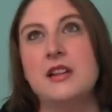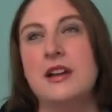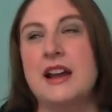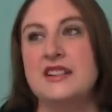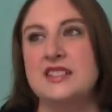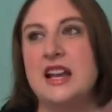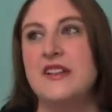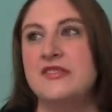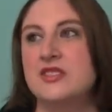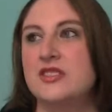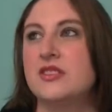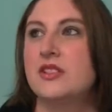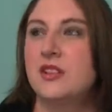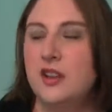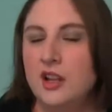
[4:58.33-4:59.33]
actually
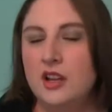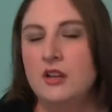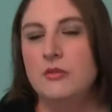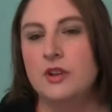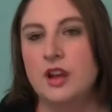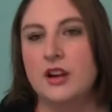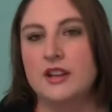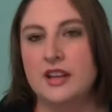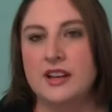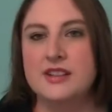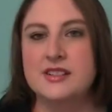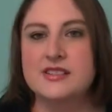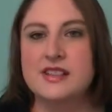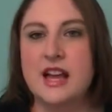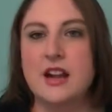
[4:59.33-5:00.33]
after we all kind of
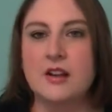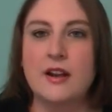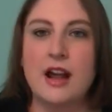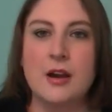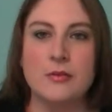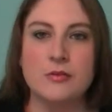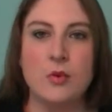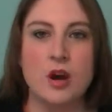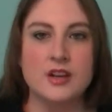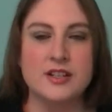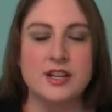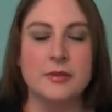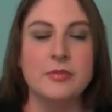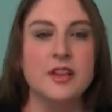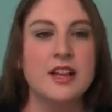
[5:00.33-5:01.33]
just sat around
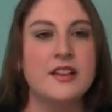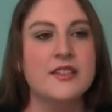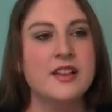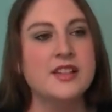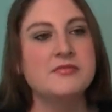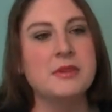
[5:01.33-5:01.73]
watching him play this.